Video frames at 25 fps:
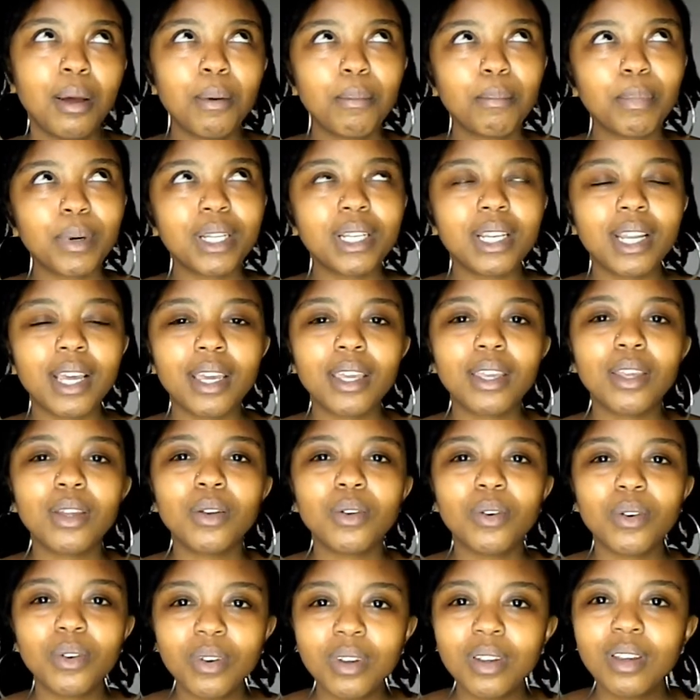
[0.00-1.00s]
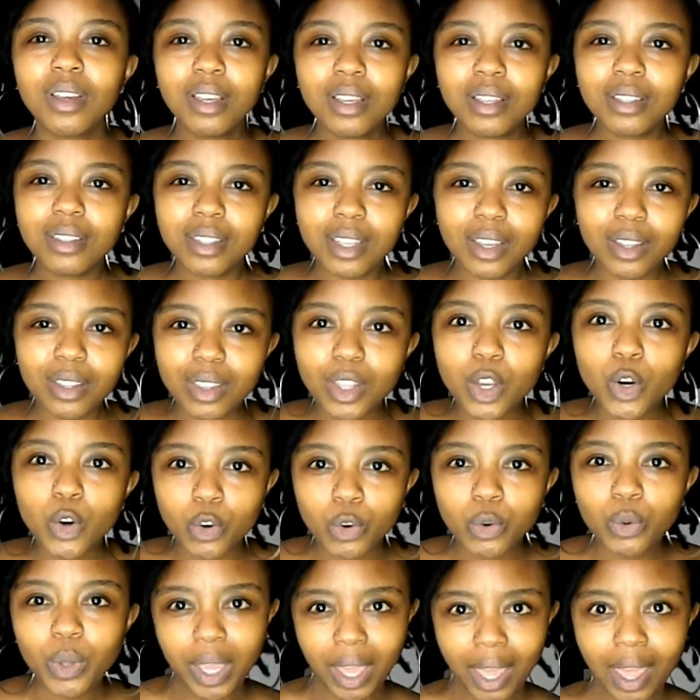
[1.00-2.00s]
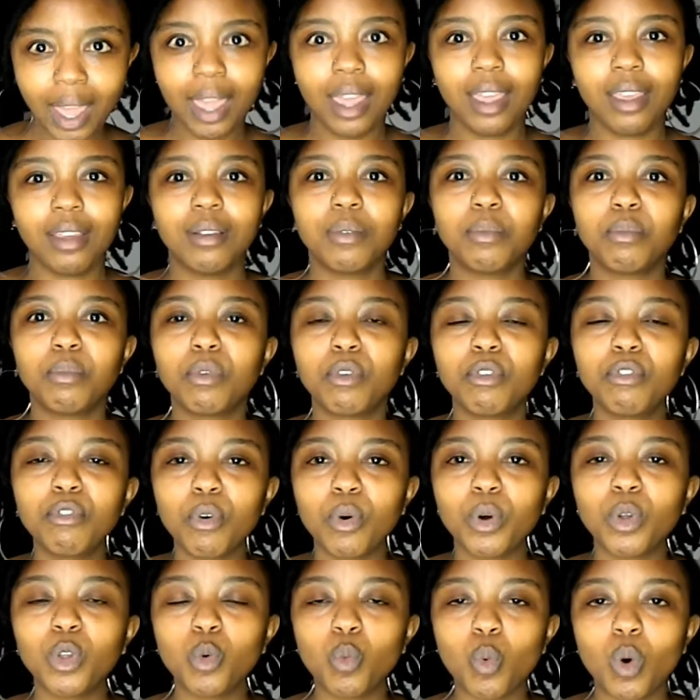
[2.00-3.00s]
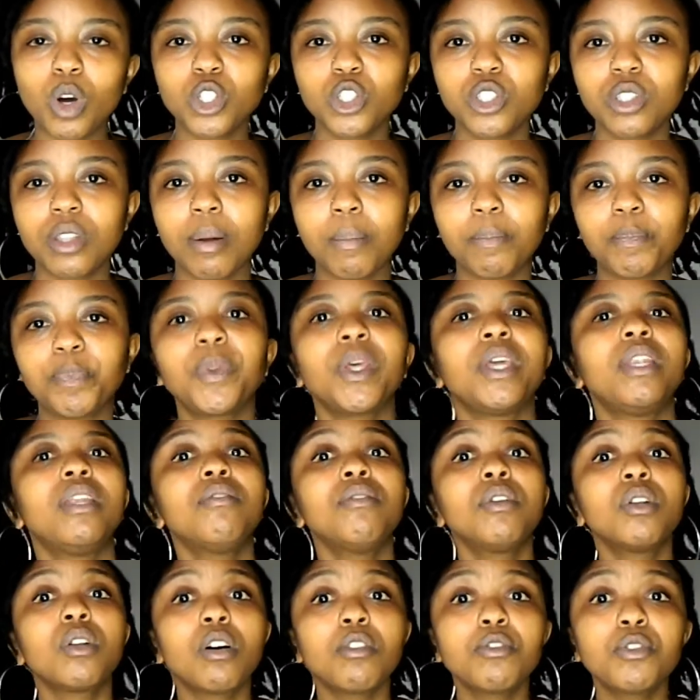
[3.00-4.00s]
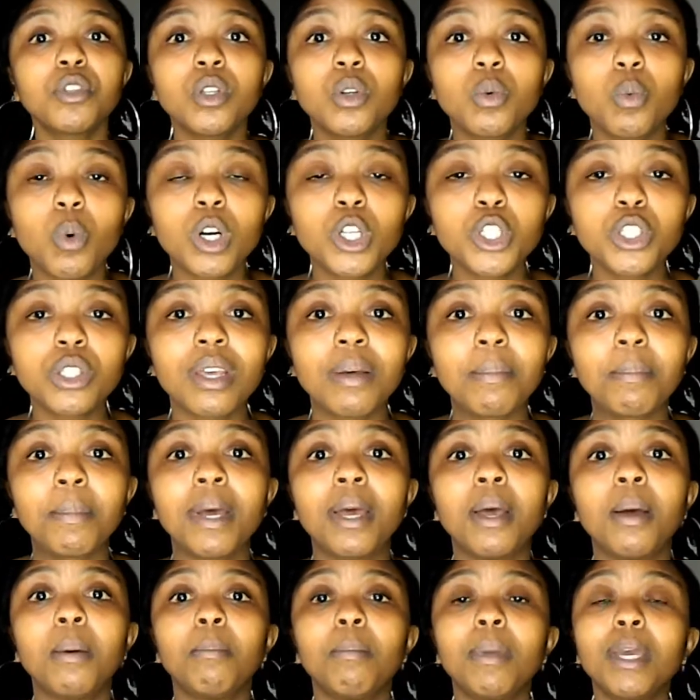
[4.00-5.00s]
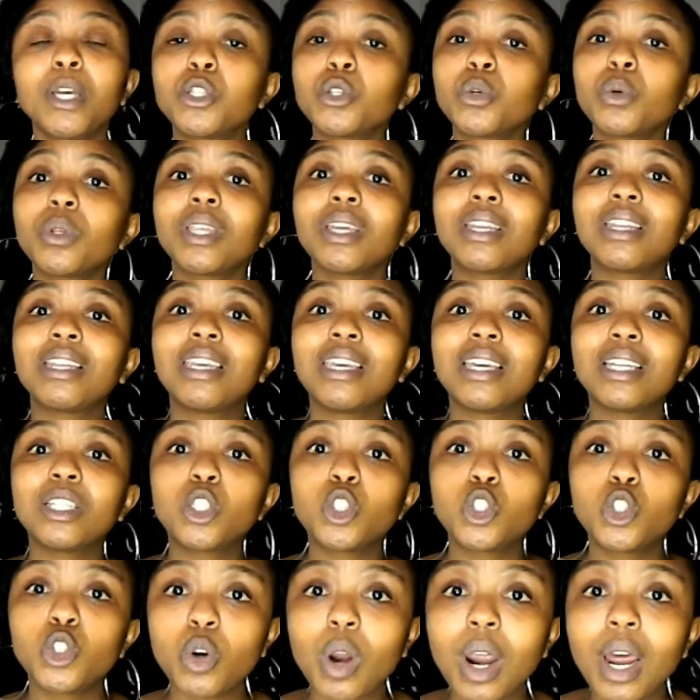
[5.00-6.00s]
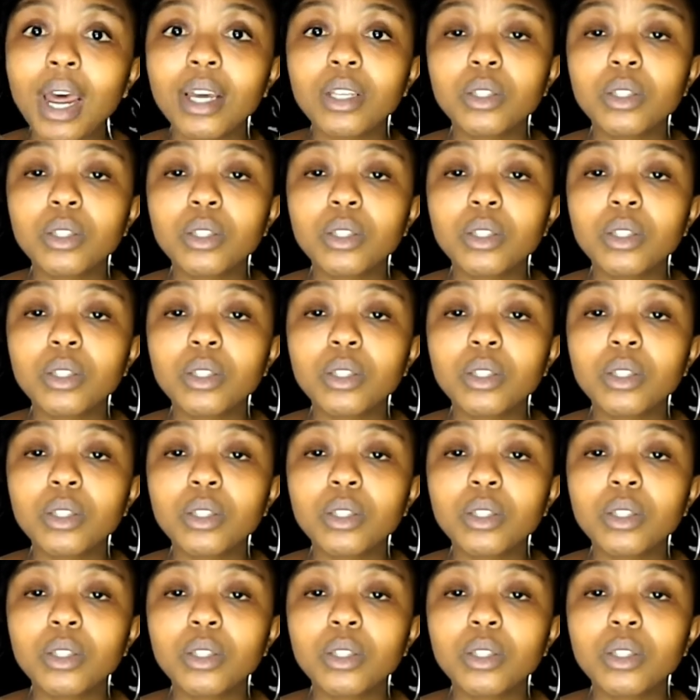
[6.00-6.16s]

But like, you know, they're okay before you wash them, and even after you wash them, make sure that it gets dry.